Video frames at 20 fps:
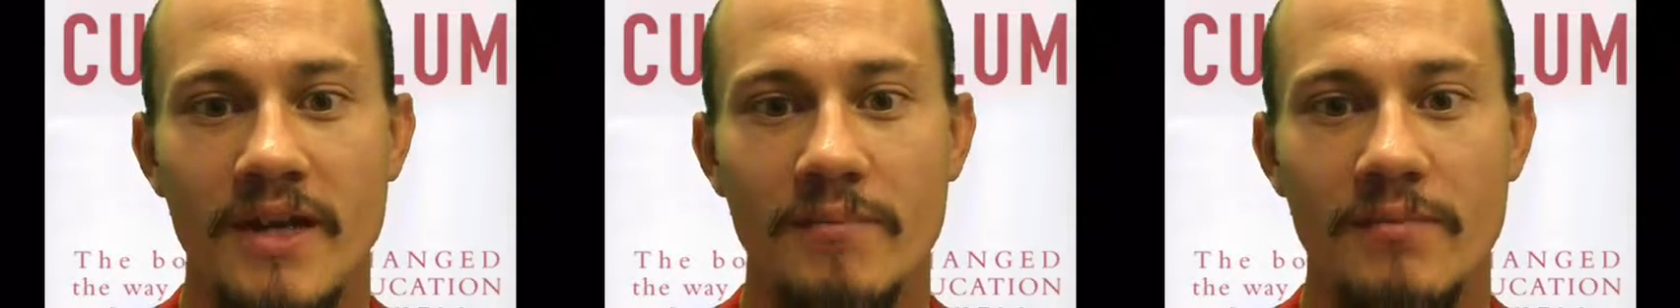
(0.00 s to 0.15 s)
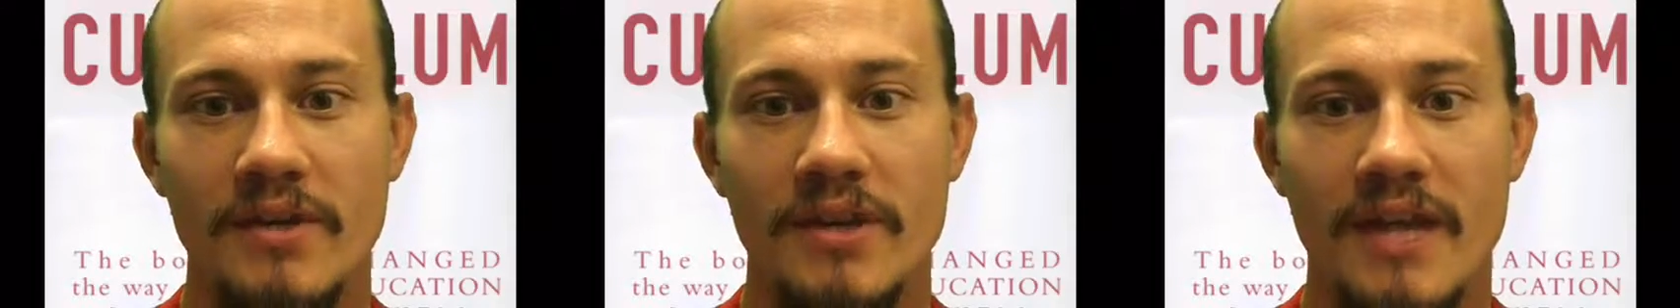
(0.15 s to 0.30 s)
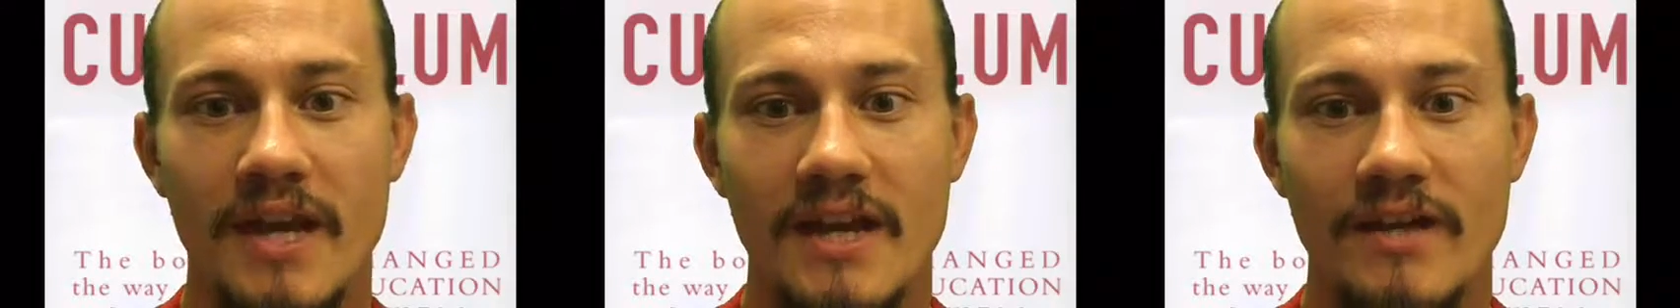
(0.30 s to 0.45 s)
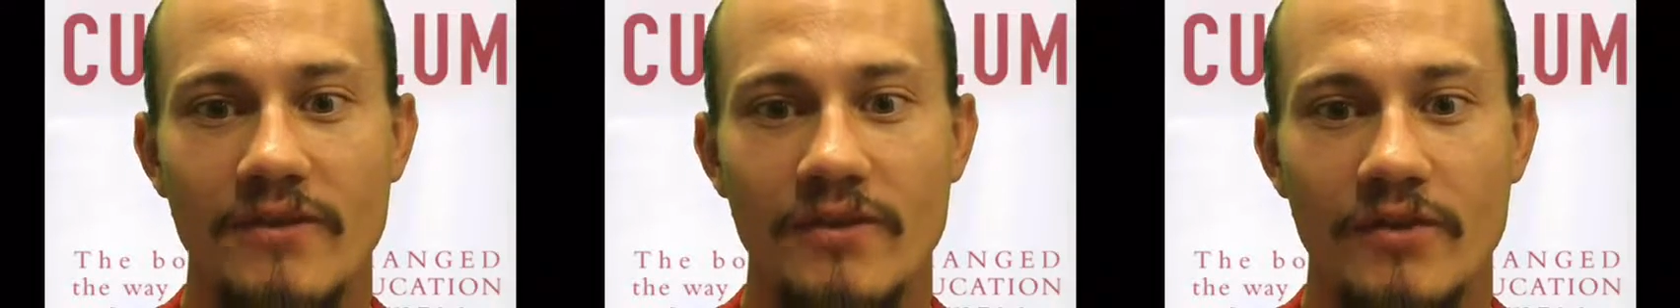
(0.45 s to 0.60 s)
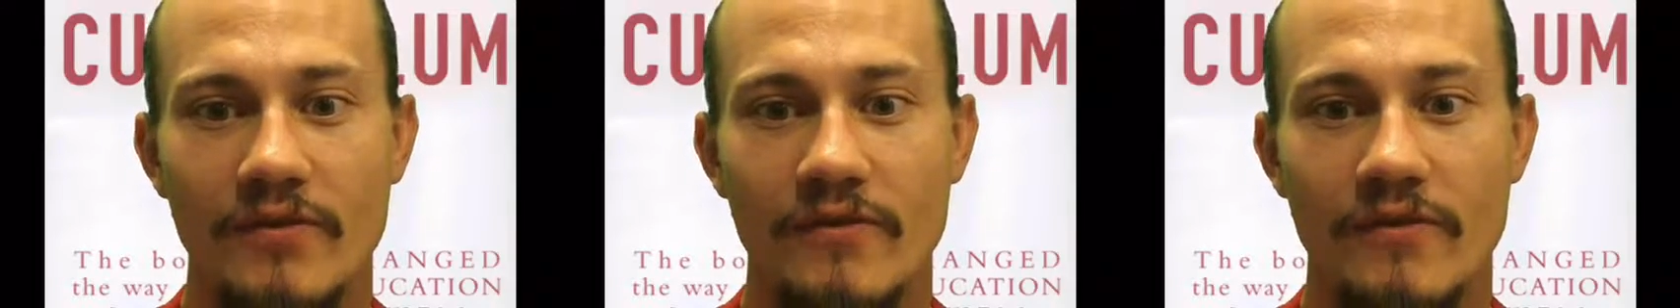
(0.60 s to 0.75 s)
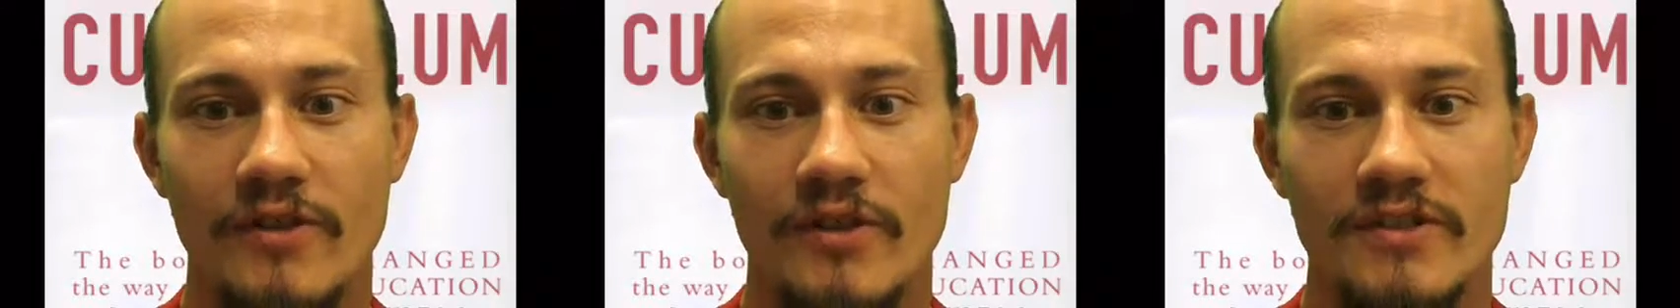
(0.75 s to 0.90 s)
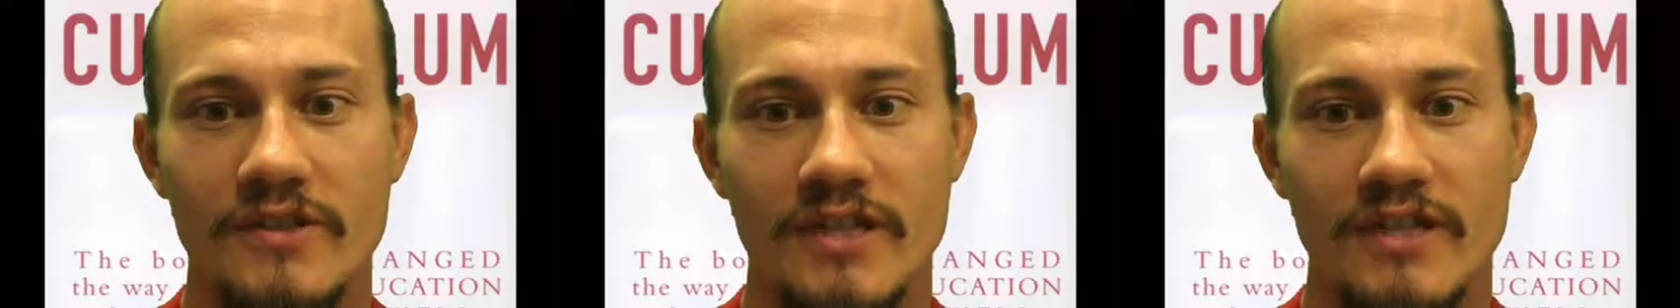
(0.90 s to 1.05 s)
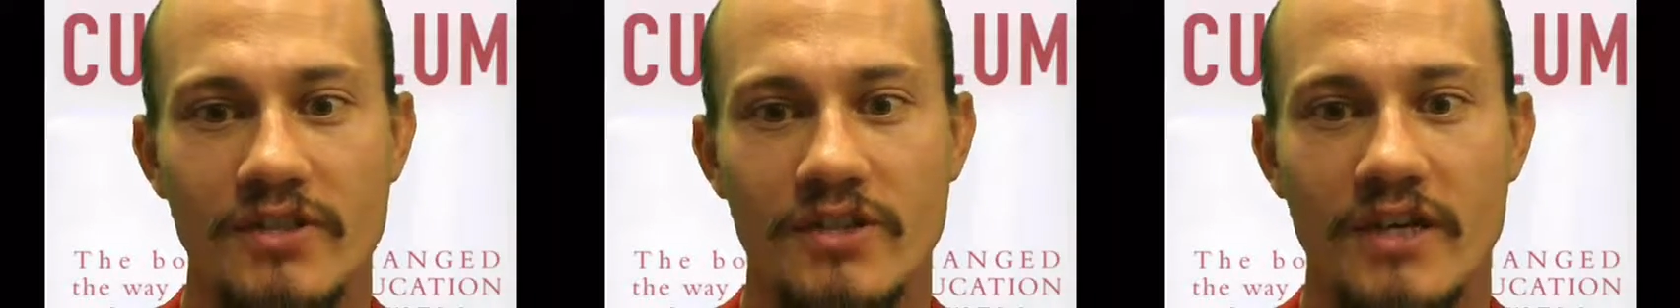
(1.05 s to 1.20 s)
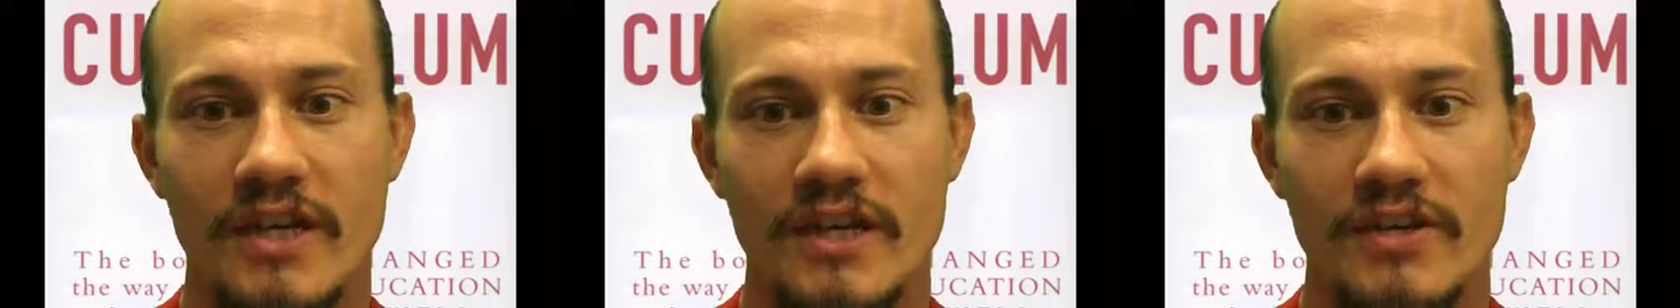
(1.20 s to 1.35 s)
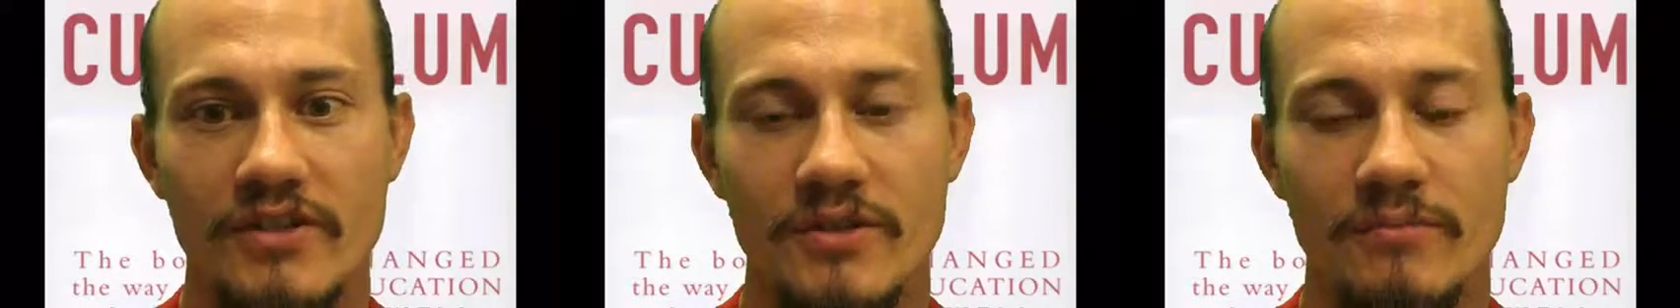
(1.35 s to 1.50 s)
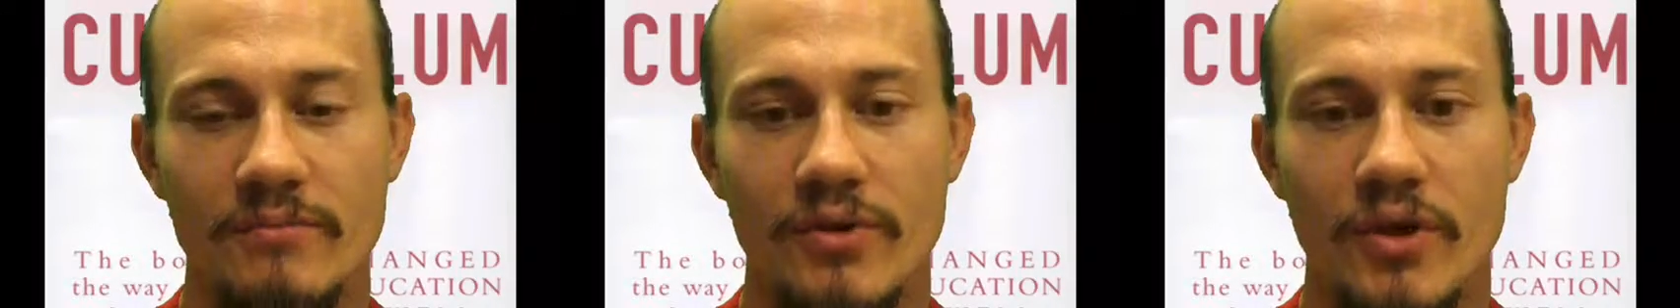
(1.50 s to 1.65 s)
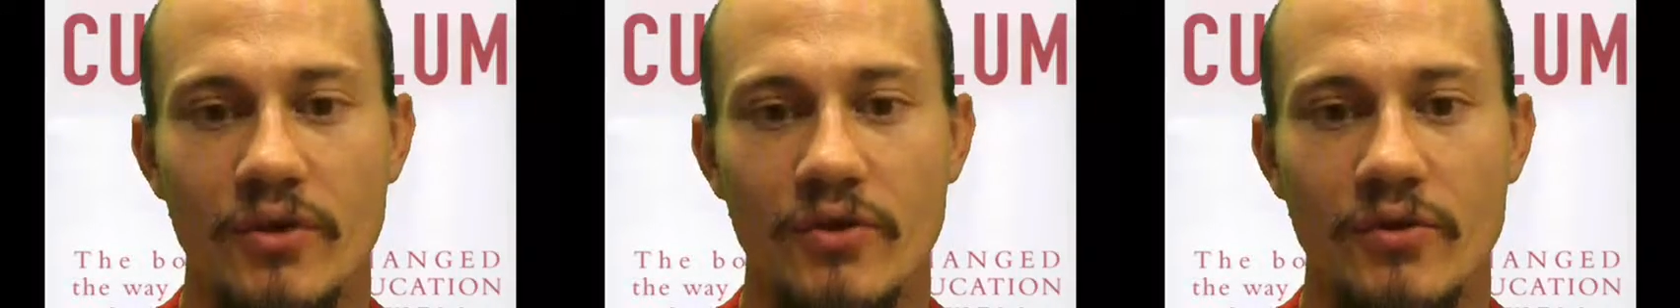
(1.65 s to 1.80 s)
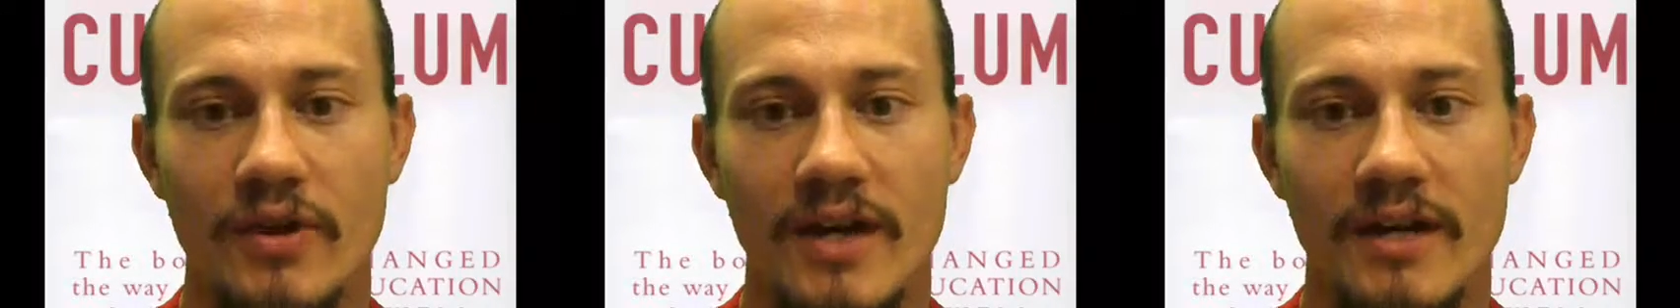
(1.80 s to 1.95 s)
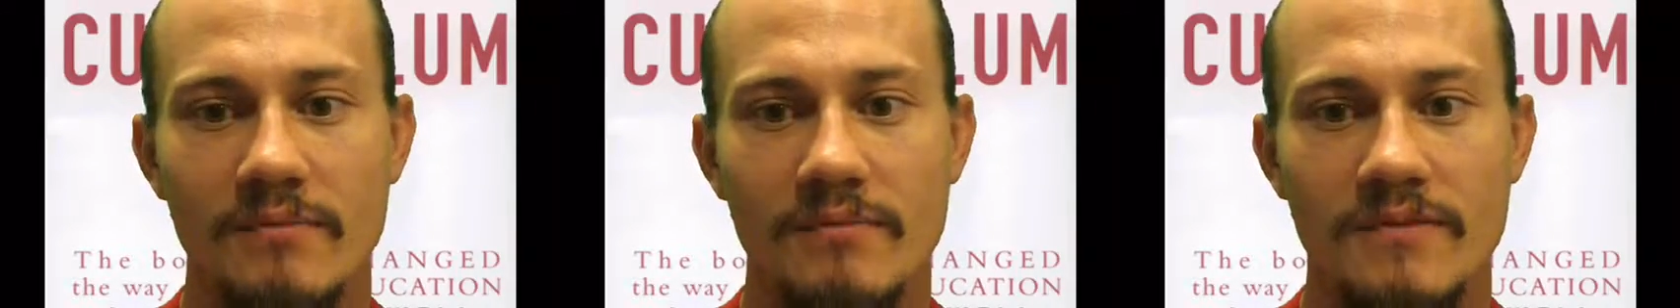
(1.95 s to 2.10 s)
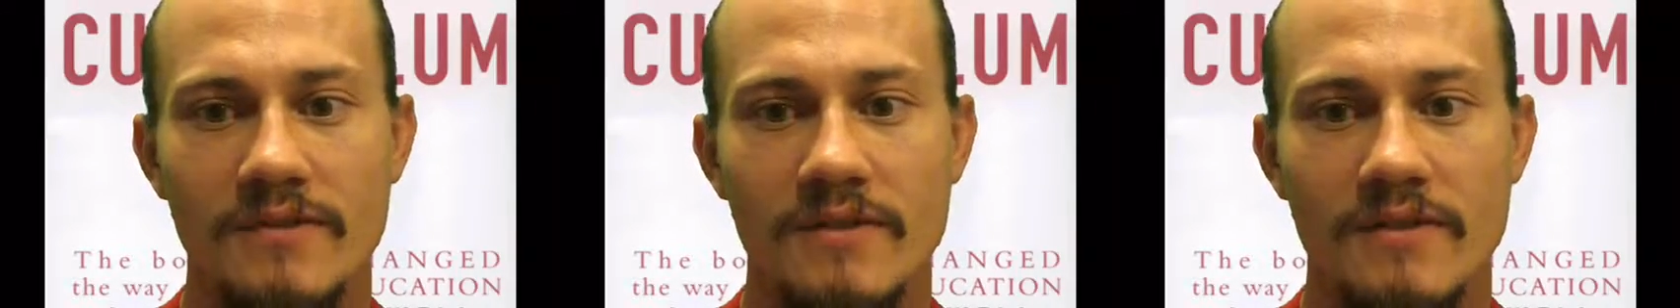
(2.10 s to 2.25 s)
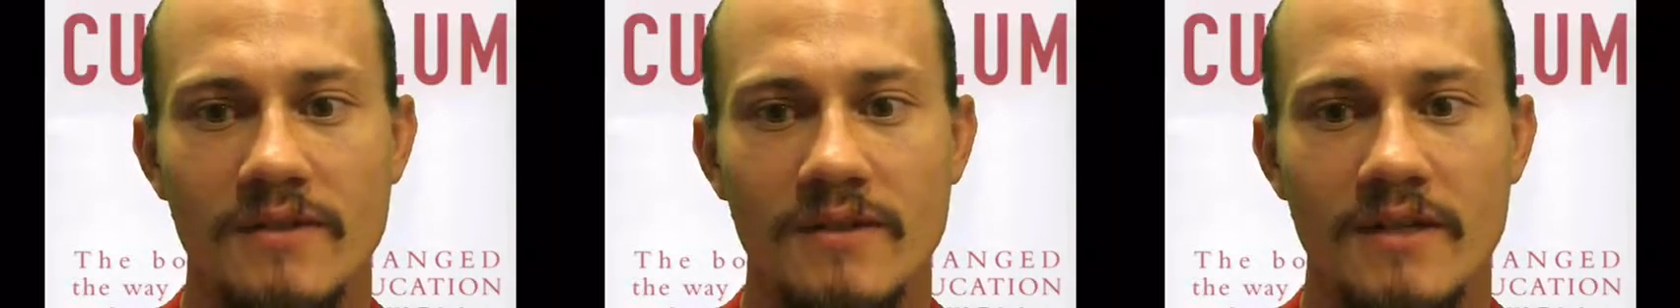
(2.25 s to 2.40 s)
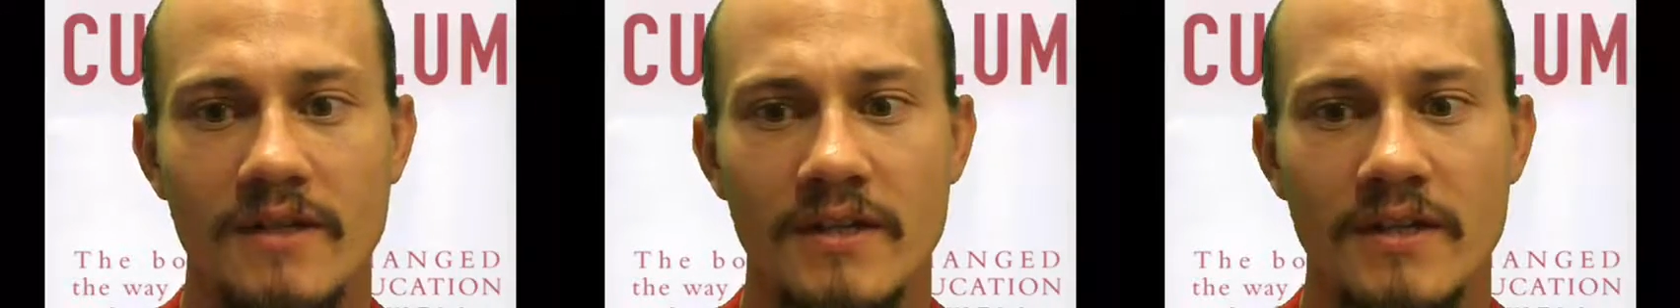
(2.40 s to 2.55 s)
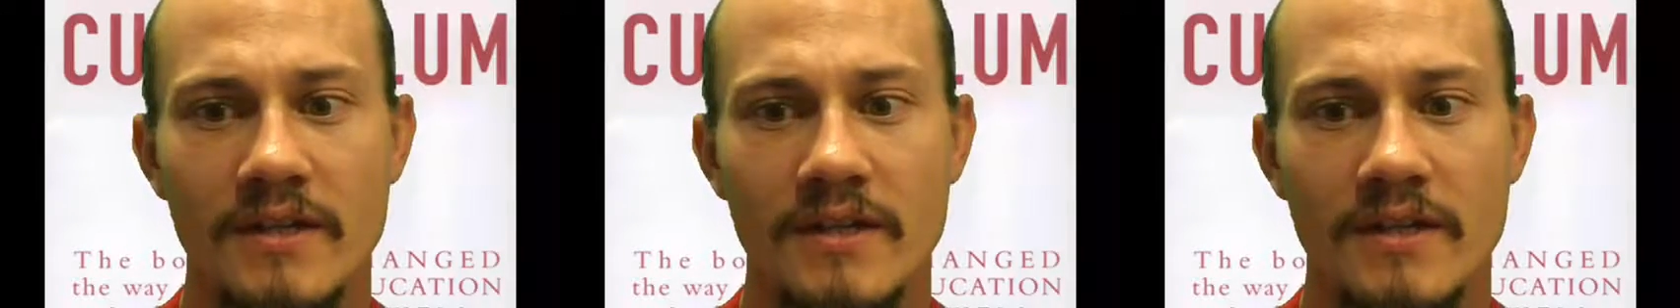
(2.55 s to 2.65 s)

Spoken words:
and began their first education programs.